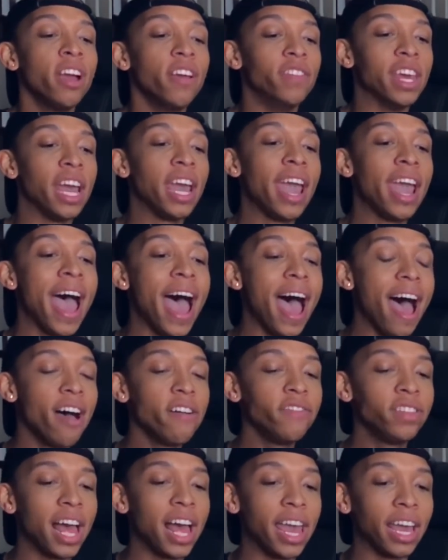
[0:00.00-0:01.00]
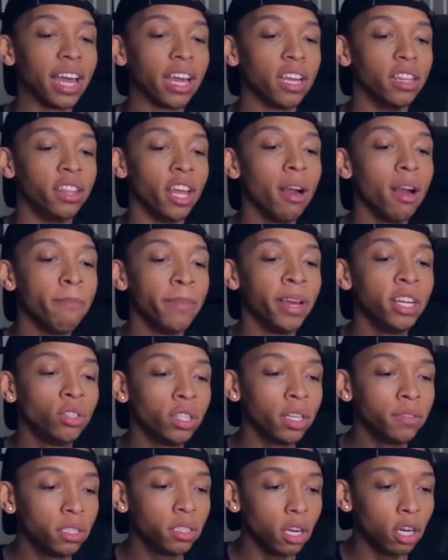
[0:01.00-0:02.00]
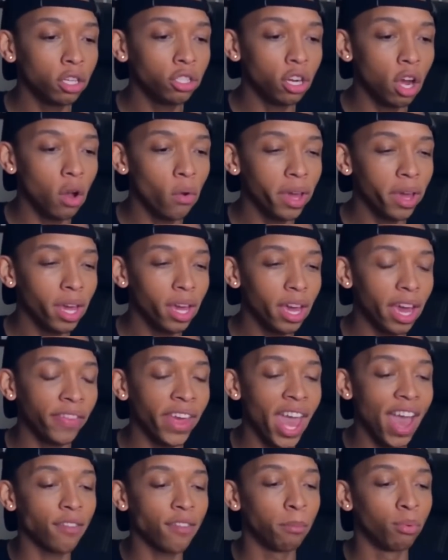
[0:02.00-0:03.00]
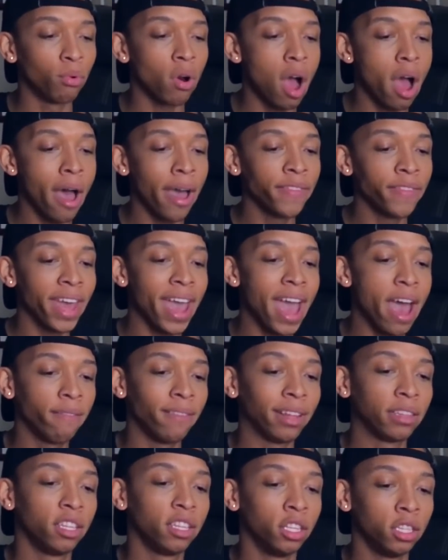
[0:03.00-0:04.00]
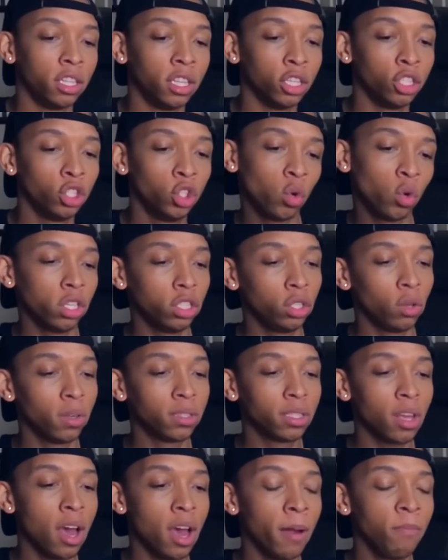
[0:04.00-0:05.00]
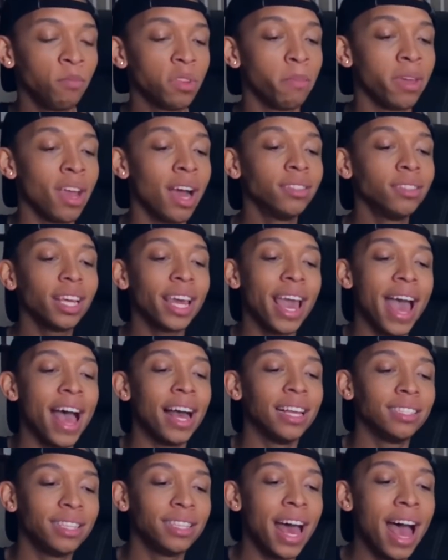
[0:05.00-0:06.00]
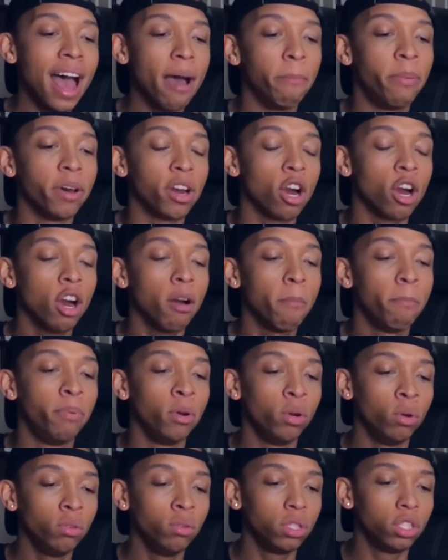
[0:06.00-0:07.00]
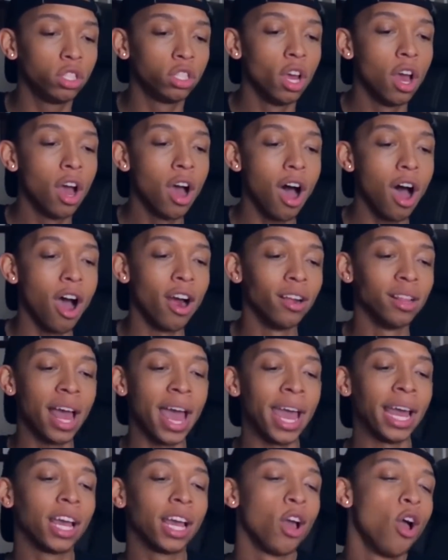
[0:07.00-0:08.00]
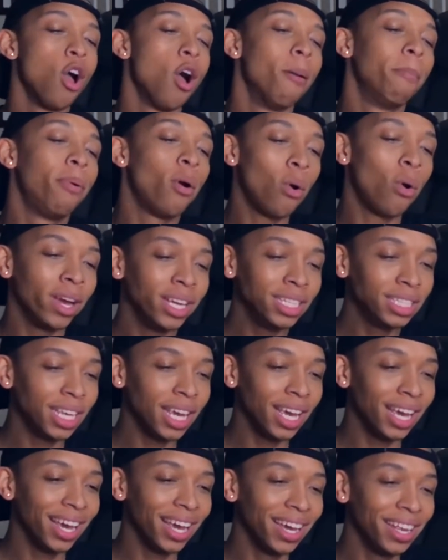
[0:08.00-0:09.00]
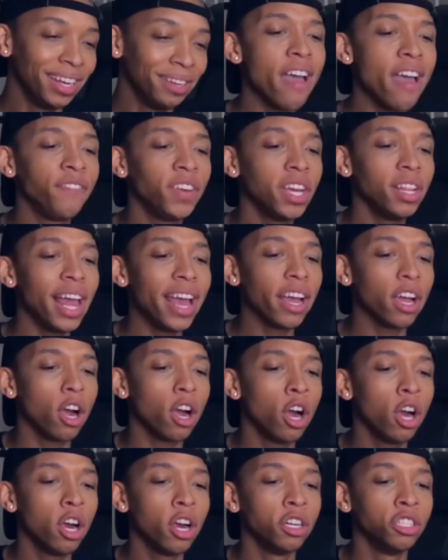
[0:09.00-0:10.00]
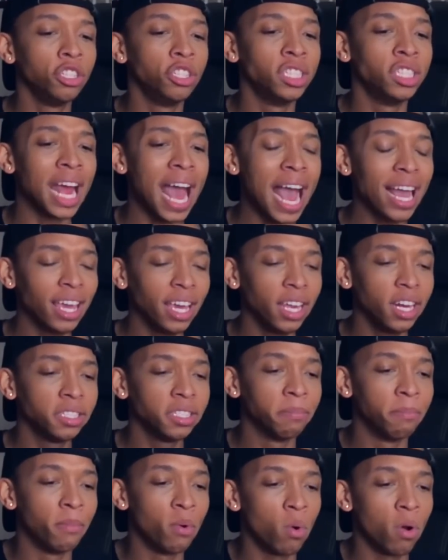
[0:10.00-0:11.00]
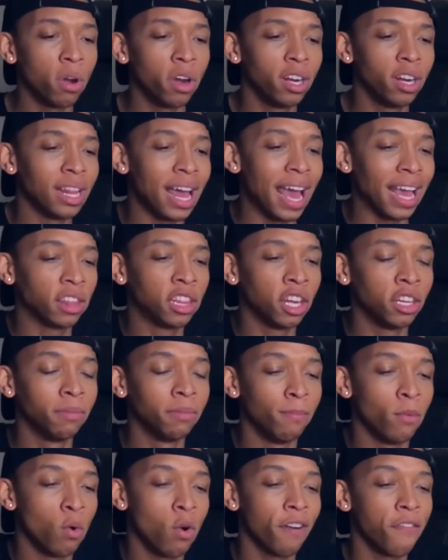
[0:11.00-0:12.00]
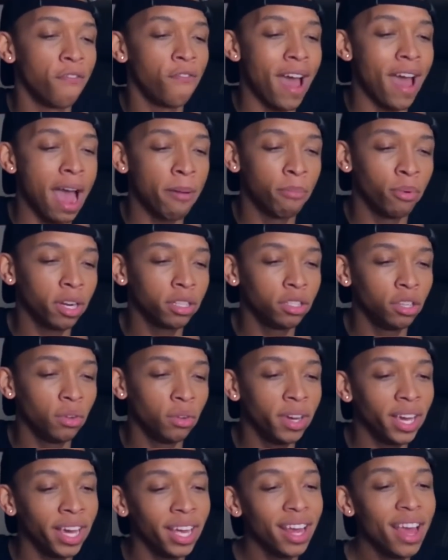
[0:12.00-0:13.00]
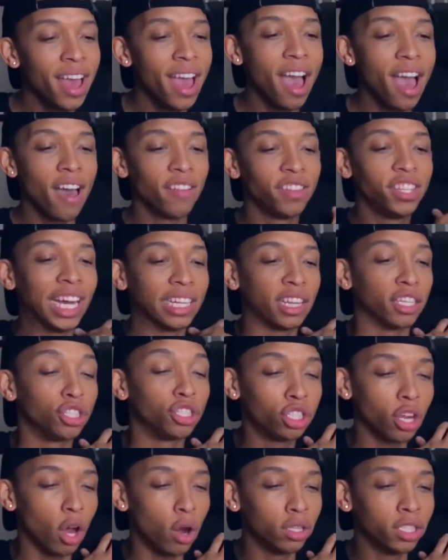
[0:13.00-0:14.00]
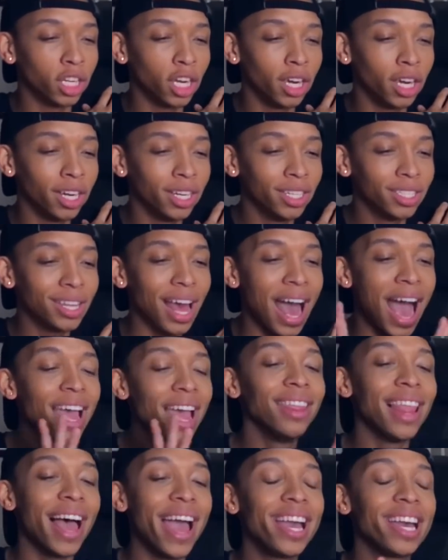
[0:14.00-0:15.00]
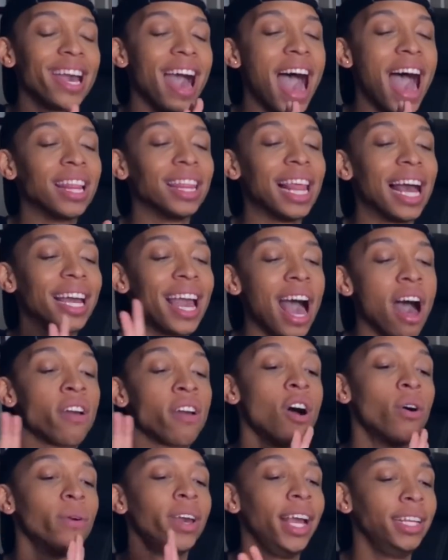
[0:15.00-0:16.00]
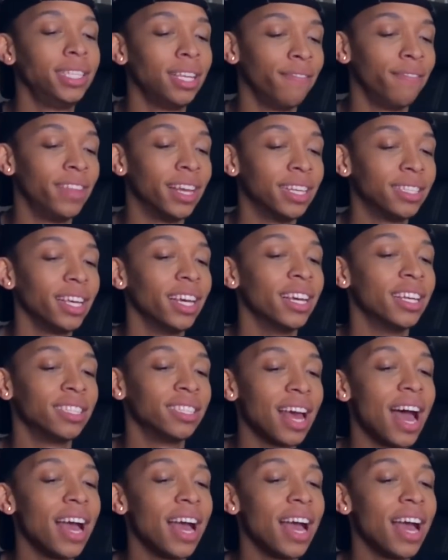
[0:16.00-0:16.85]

They have like their midriffs are showing, and they have a bra, and they have like the short shorts on. Beyoncé has that, but her boots are like pointed. I feel like her jacket is more like there's more fabric to it. She got the shoulders. I like how cohesive this is.